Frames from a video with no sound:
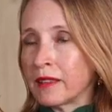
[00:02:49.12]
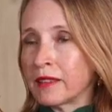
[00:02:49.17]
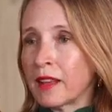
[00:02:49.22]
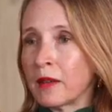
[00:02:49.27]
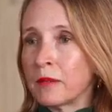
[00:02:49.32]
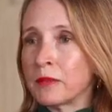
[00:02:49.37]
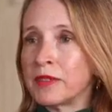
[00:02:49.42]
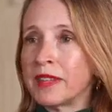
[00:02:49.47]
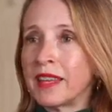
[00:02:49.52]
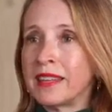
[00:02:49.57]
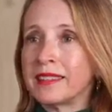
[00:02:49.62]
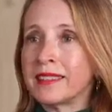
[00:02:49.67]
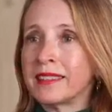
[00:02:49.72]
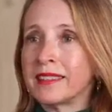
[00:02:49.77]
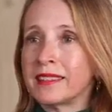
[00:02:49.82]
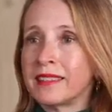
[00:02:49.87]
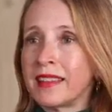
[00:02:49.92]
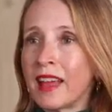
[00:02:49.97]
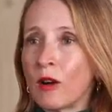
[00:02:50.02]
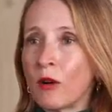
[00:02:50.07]
Some
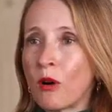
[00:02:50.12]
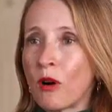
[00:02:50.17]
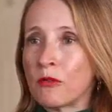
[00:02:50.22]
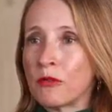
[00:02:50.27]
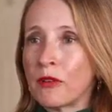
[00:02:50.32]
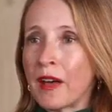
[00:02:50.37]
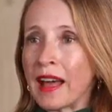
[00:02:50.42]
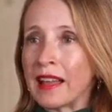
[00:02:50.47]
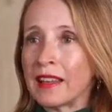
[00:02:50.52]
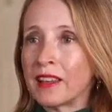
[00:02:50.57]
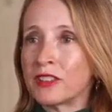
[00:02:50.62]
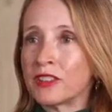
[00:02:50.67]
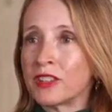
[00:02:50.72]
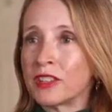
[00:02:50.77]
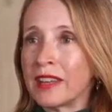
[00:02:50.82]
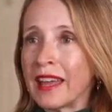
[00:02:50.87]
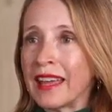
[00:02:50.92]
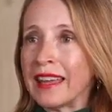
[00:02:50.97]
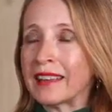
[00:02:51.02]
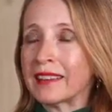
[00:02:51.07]
centres now offer
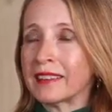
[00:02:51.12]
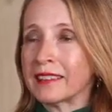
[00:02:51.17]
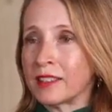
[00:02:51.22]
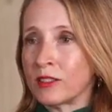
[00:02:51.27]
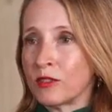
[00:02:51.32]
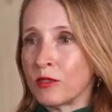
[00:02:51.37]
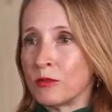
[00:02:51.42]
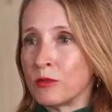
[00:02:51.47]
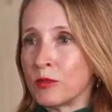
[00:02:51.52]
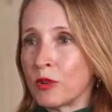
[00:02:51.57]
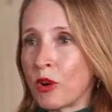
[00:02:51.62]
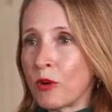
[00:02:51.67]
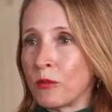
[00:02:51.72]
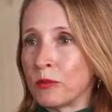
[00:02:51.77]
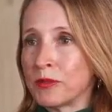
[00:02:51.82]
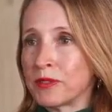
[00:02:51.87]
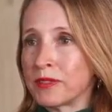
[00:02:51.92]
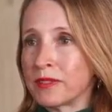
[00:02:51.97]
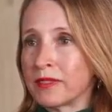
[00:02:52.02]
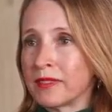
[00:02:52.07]
allogeneic serum
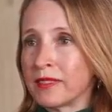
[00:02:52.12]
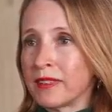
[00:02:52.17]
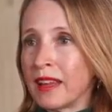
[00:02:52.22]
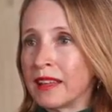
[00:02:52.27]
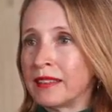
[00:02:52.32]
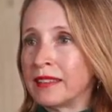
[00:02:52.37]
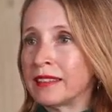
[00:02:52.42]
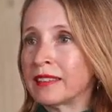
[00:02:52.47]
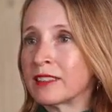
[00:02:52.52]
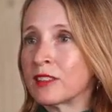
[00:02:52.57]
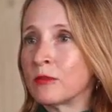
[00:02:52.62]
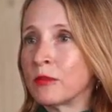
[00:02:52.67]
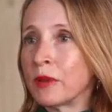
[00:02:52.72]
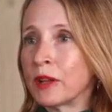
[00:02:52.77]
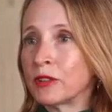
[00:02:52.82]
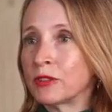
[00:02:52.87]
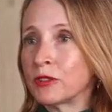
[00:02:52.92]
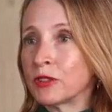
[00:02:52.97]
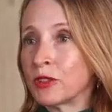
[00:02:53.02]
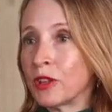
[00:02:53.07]
drops, and this can
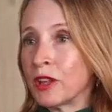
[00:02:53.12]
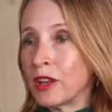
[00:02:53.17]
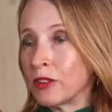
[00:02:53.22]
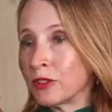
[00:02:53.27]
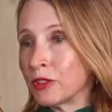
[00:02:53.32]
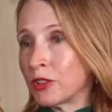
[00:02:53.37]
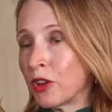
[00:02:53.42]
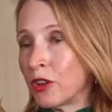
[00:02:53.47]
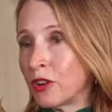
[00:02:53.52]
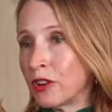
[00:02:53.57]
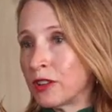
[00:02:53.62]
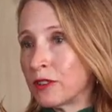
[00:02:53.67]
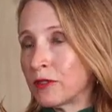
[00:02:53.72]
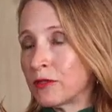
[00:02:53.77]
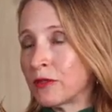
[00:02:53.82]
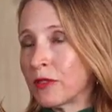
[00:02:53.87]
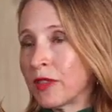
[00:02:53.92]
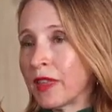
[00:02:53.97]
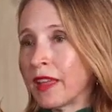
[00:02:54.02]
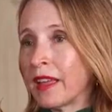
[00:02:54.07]
be an
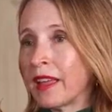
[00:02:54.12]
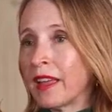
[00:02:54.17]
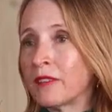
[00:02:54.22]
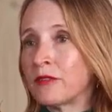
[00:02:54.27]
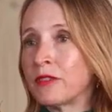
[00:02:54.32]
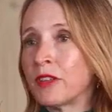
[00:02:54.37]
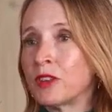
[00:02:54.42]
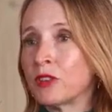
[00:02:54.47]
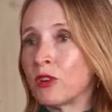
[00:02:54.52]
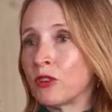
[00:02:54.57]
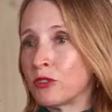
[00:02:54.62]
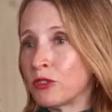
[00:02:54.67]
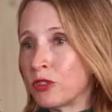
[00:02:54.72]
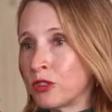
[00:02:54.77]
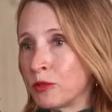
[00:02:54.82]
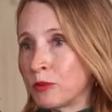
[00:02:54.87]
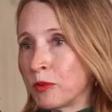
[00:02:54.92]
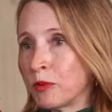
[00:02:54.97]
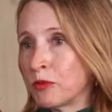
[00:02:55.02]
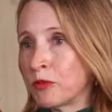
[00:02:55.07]
alternative if they're not
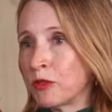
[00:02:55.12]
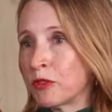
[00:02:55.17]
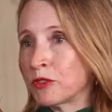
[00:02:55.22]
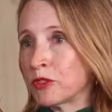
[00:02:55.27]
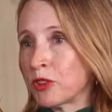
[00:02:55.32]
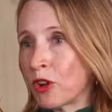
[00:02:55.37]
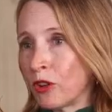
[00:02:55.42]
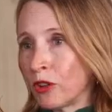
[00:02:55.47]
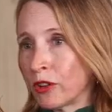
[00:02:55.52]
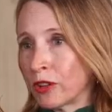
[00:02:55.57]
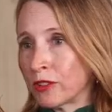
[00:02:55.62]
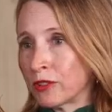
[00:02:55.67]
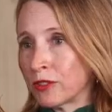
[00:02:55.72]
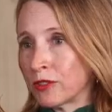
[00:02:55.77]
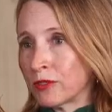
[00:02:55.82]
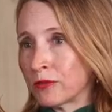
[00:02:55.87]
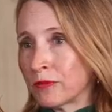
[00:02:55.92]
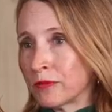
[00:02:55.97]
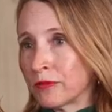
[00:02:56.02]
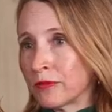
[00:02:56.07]
suitable for
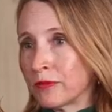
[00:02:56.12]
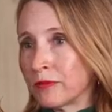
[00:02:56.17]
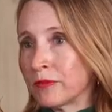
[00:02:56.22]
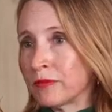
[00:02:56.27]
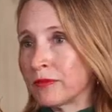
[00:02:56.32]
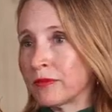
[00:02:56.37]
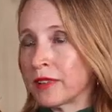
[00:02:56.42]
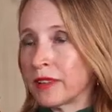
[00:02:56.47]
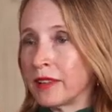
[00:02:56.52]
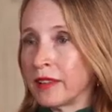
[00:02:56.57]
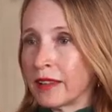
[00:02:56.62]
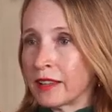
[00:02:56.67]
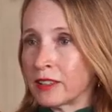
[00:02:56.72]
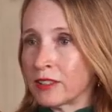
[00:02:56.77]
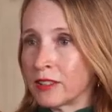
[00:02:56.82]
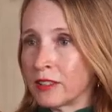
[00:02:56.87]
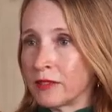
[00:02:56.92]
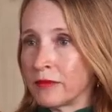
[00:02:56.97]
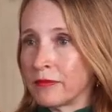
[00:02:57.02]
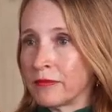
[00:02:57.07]
autologous
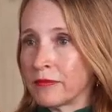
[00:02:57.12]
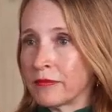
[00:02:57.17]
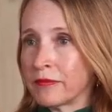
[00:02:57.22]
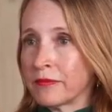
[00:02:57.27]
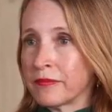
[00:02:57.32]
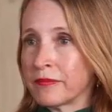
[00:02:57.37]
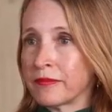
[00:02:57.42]
collection.